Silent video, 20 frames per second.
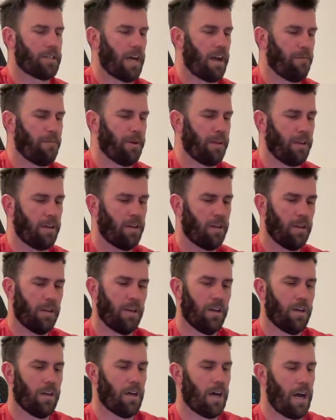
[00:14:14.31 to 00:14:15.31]
I've been,
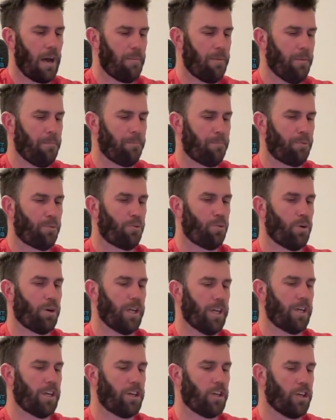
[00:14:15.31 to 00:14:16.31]
I've been
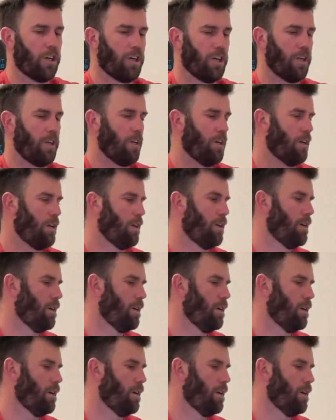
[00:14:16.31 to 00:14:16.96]
pretty good